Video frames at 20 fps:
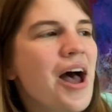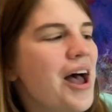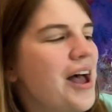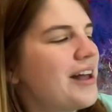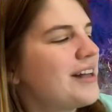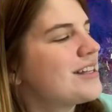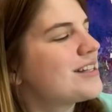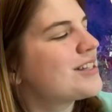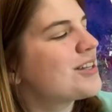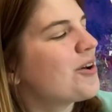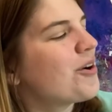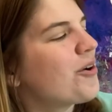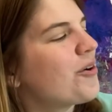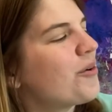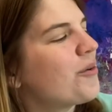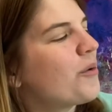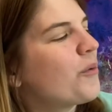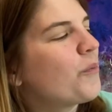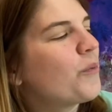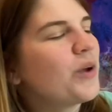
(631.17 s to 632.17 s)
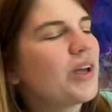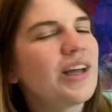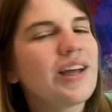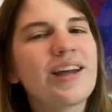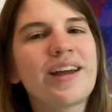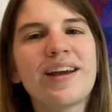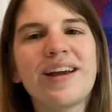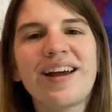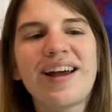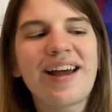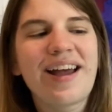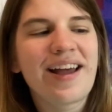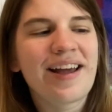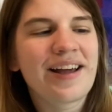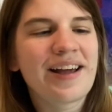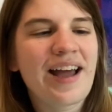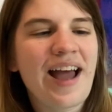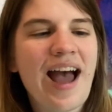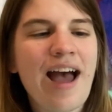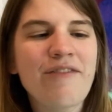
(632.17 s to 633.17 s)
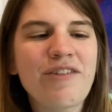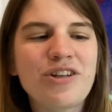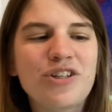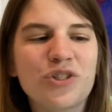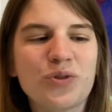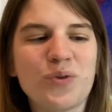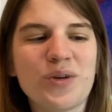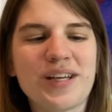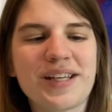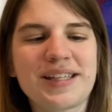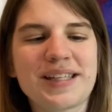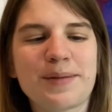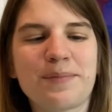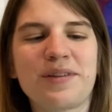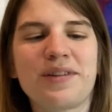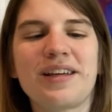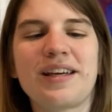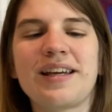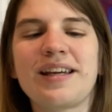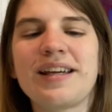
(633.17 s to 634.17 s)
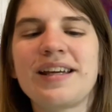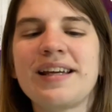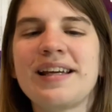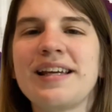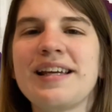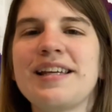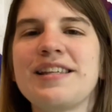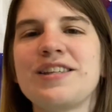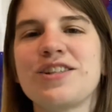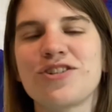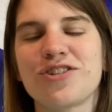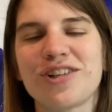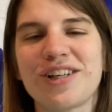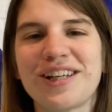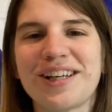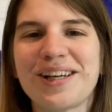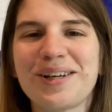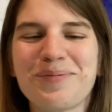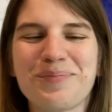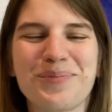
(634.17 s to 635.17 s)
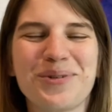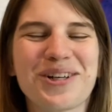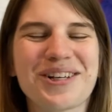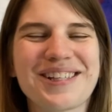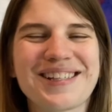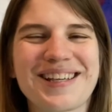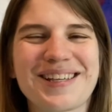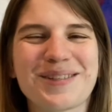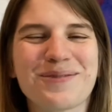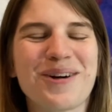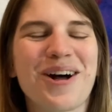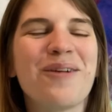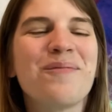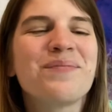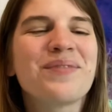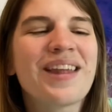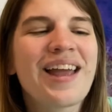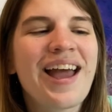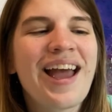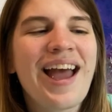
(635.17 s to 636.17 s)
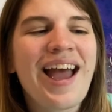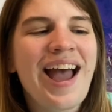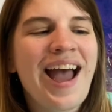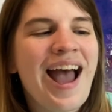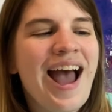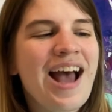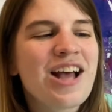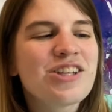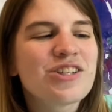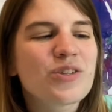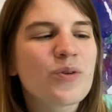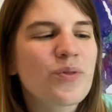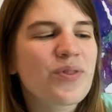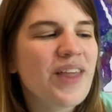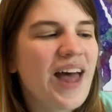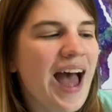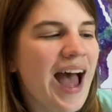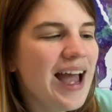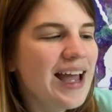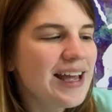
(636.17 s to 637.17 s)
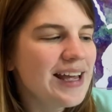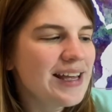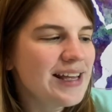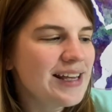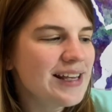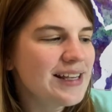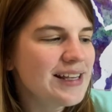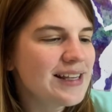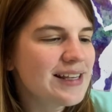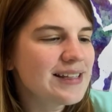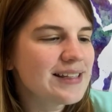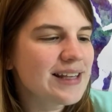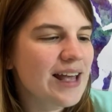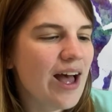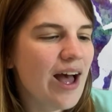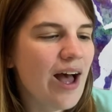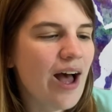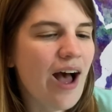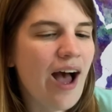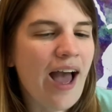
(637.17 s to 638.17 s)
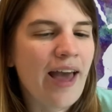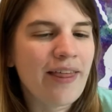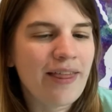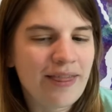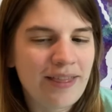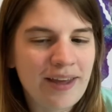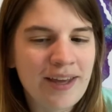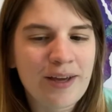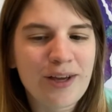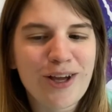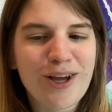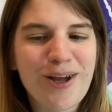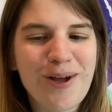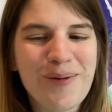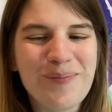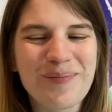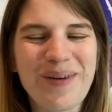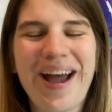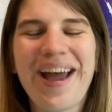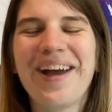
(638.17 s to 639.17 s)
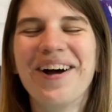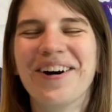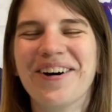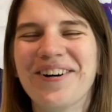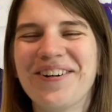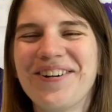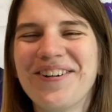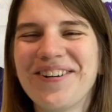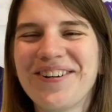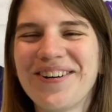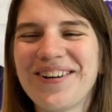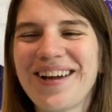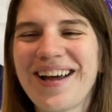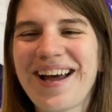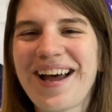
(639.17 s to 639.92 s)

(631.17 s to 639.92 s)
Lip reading: So we have enjoyed some of the history books as well. So that is, I think, my whole